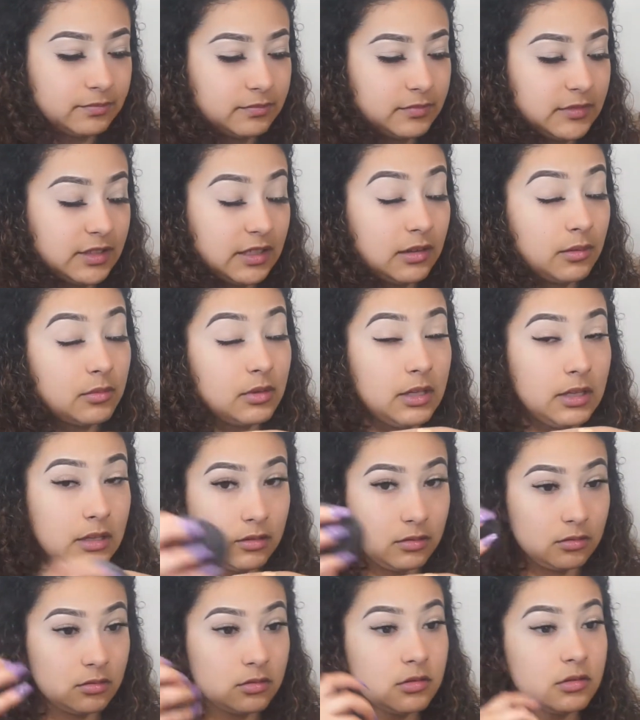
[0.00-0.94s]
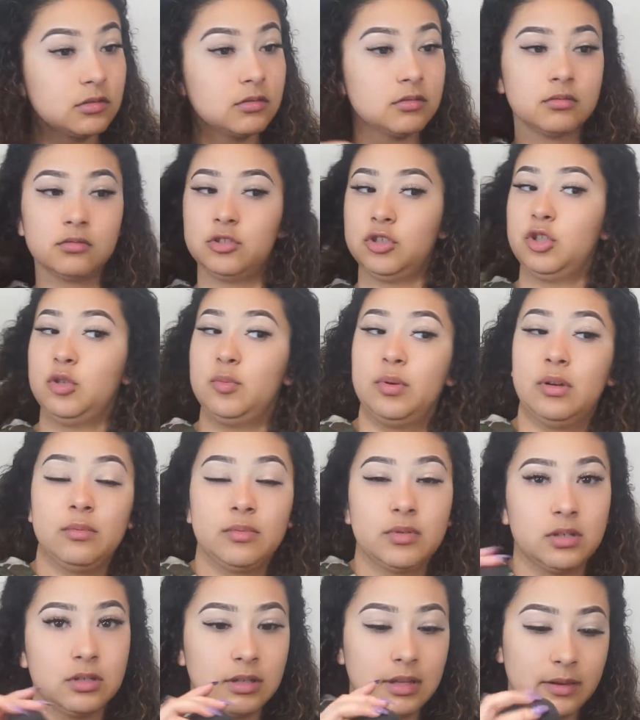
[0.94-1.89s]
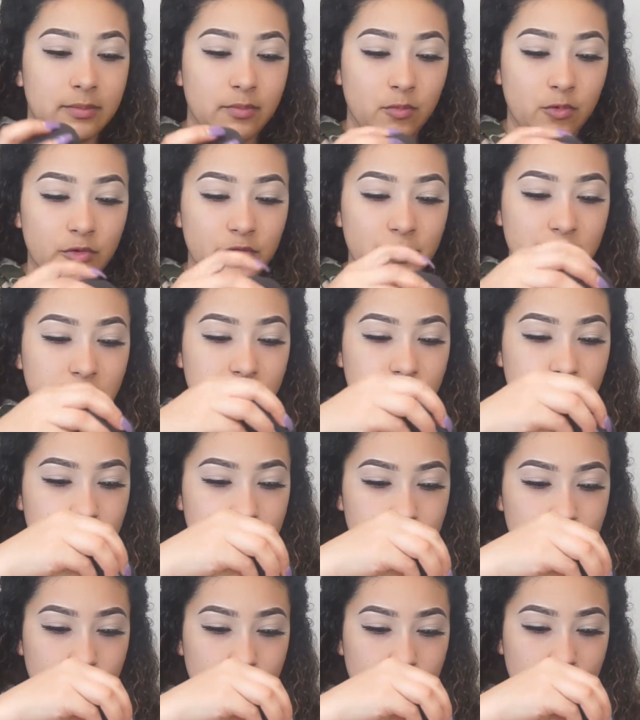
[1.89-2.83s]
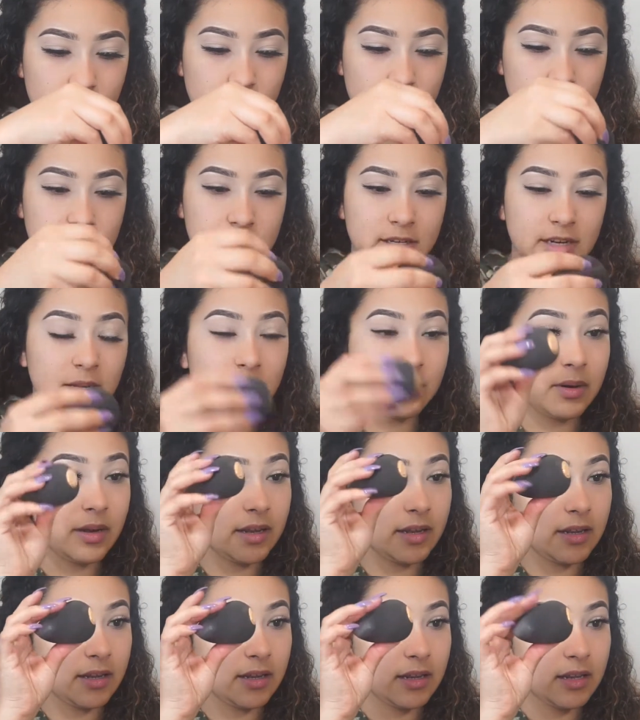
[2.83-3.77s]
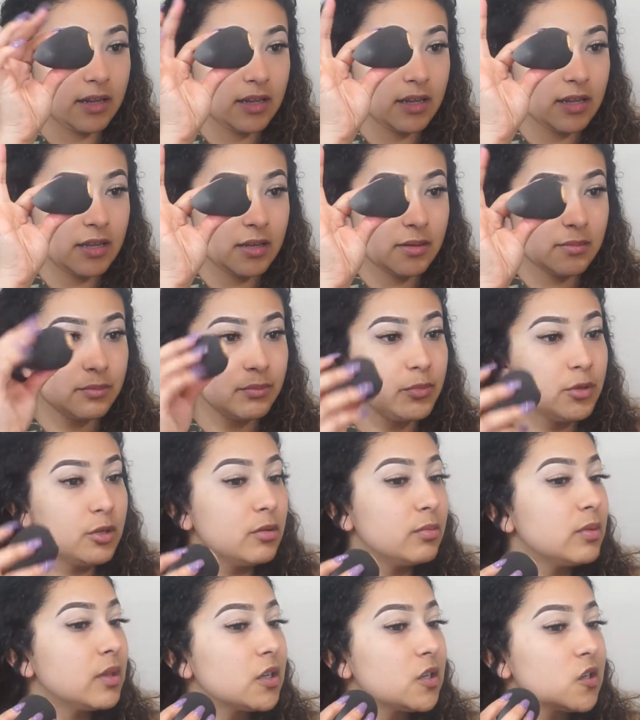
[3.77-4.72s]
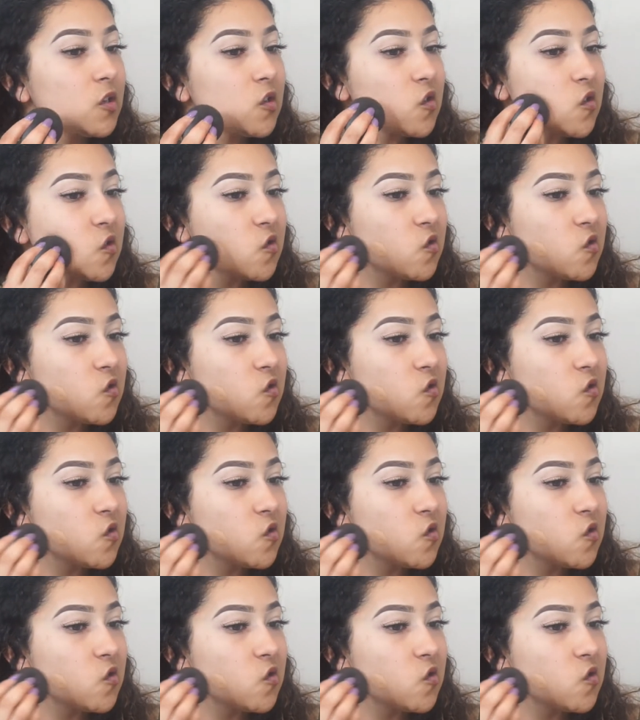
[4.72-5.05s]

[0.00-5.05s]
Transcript: And 2 pumps is like more than enough. So I'm going to go ahead and take my Beauty Blender.